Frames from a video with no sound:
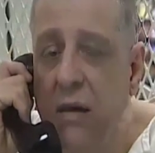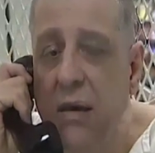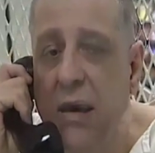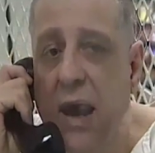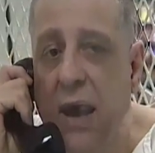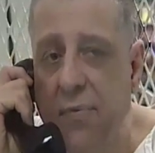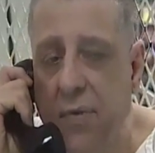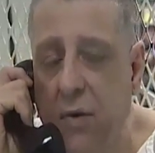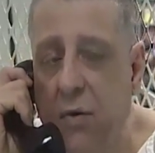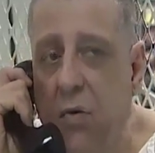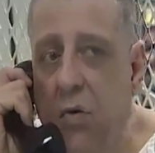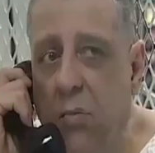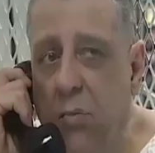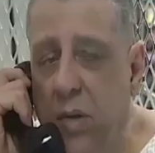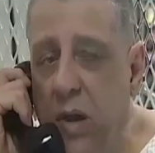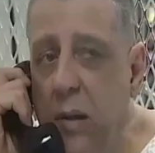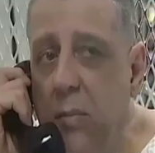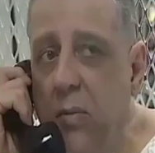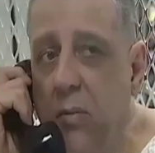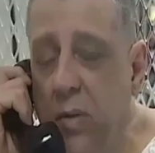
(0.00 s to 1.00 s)
And there are
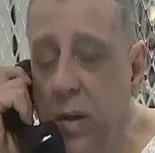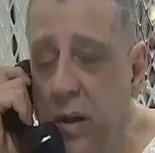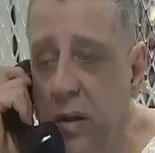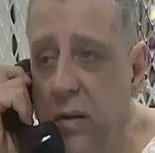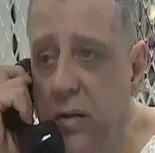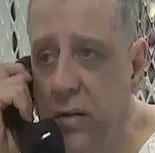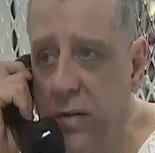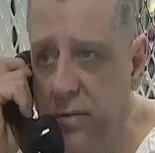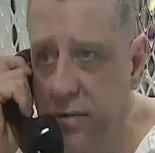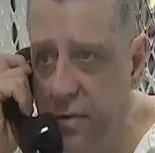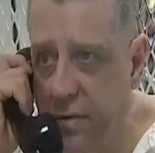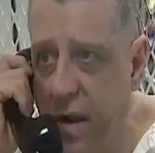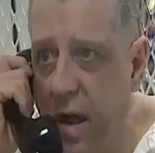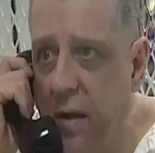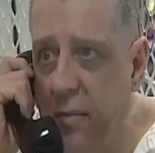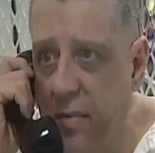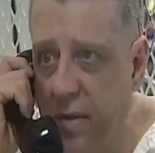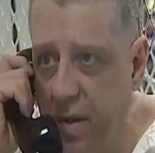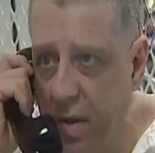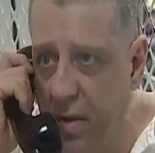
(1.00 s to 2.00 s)
people here who do
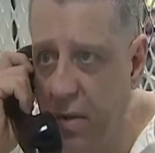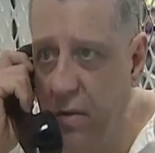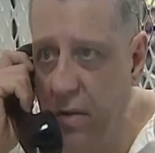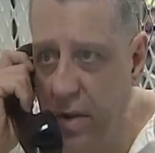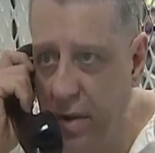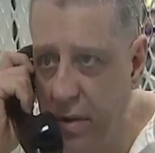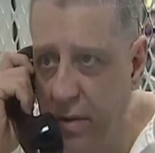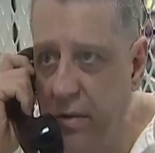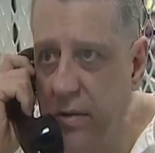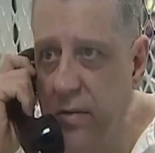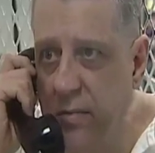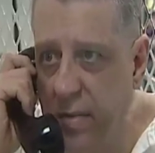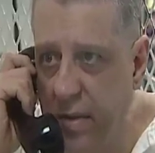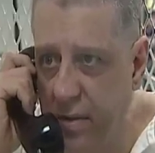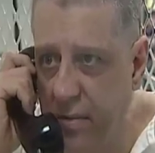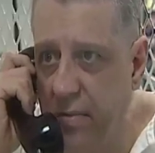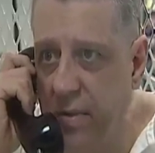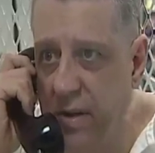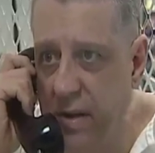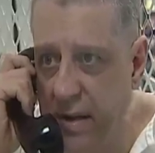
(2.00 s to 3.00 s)
not belong here. You
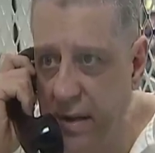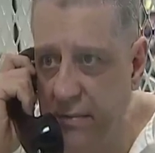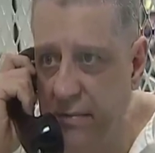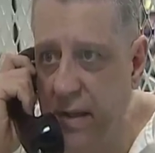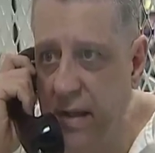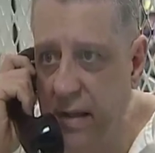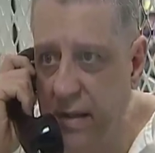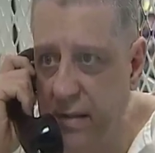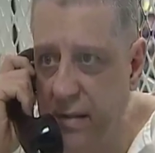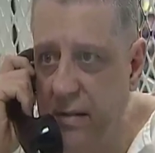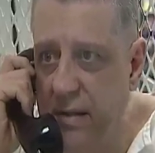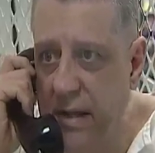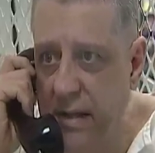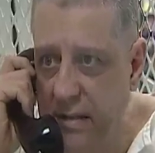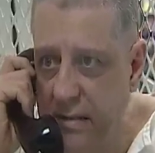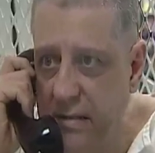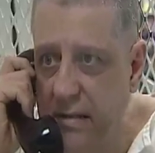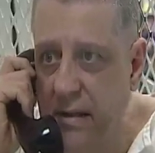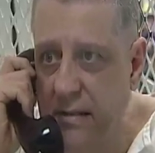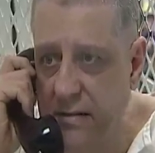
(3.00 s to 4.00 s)
better believe that.
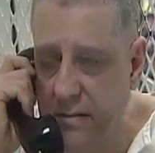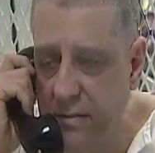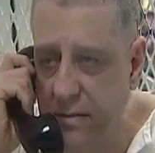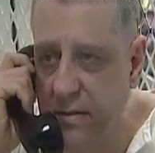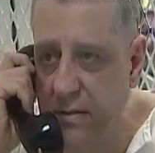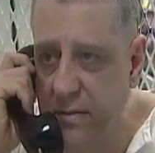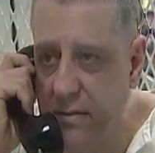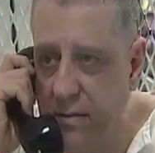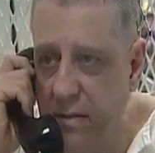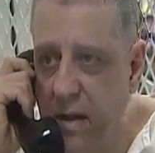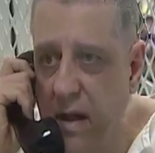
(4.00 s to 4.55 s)
Yes, that's true.